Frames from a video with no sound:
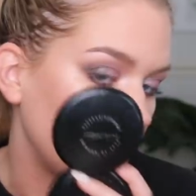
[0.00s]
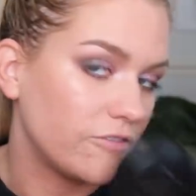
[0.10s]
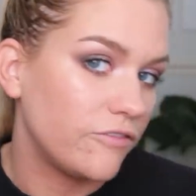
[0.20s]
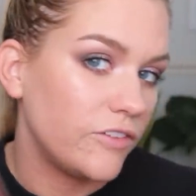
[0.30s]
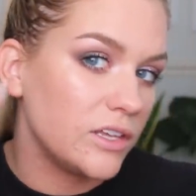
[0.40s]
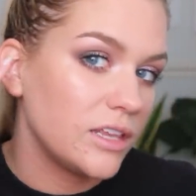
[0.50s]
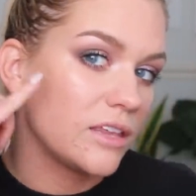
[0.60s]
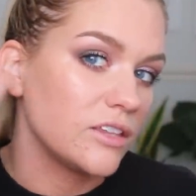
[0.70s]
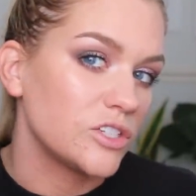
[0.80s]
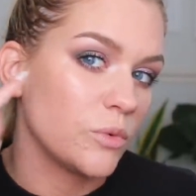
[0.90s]
I feel
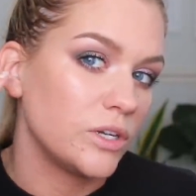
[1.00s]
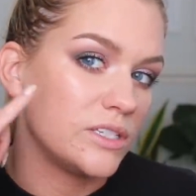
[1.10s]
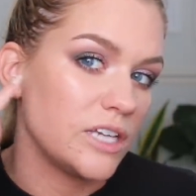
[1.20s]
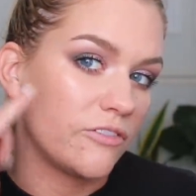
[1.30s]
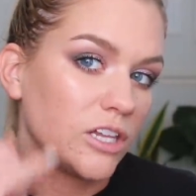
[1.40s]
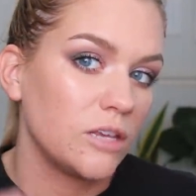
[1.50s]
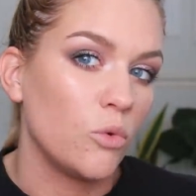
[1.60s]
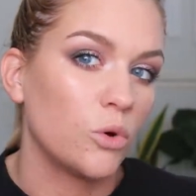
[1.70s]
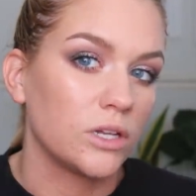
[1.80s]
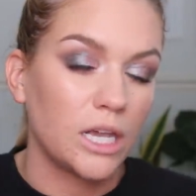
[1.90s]
like this one is definitely
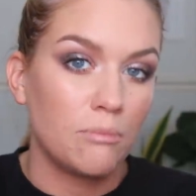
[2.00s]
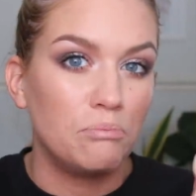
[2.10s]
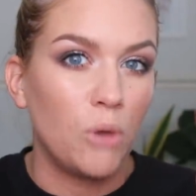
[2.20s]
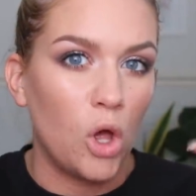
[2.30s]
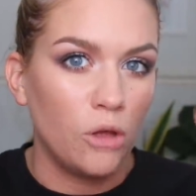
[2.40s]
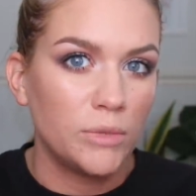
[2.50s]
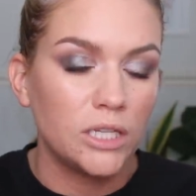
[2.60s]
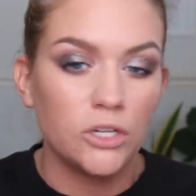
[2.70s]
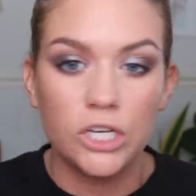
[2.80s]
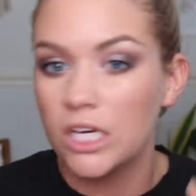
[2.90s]
more like balmy
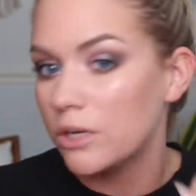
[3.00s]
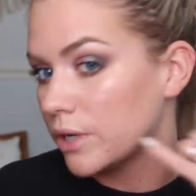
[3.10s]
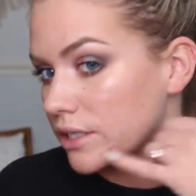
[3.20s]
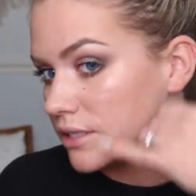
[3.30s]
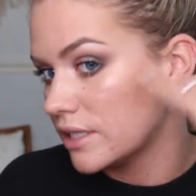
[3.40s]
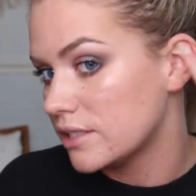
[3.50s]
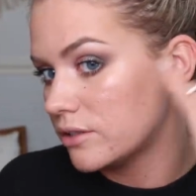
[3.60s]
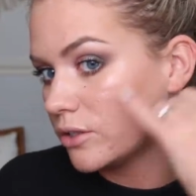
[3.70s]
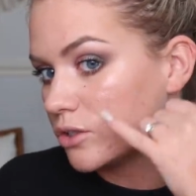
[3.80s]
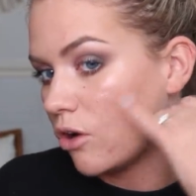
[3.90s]
looking, whereas this
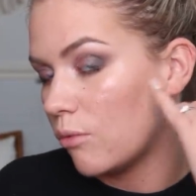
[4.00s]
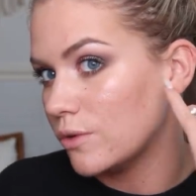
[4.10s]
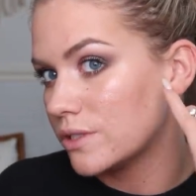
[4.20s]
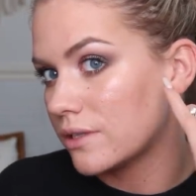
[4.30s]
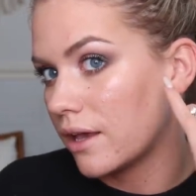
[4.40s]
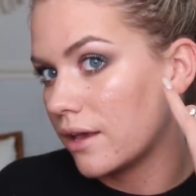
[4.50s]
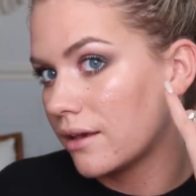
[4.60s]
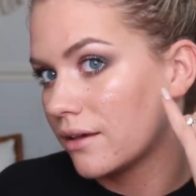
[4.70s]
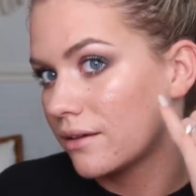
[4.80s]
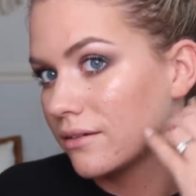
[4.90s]
looks almost
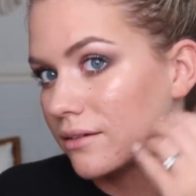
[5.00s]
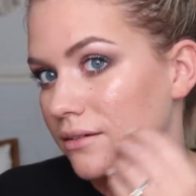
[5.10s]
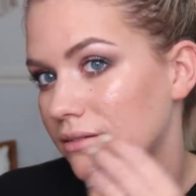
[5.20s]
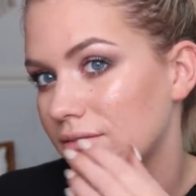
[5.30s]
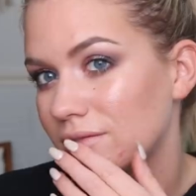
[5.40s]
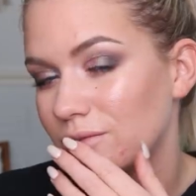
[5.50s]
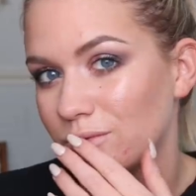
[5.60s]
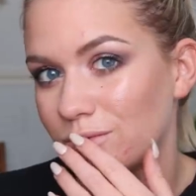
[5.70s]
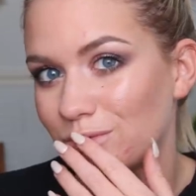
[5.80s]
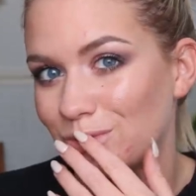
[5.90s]
like
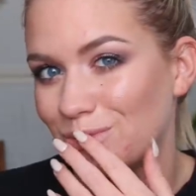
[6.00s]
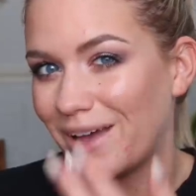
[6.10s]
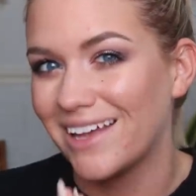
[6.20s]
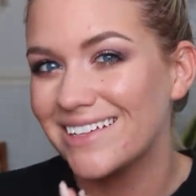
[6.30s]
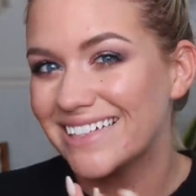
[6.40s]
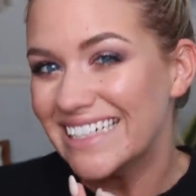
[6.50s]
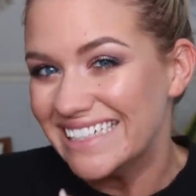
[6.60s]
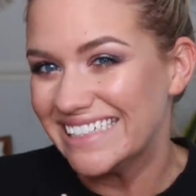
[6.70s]
sweat.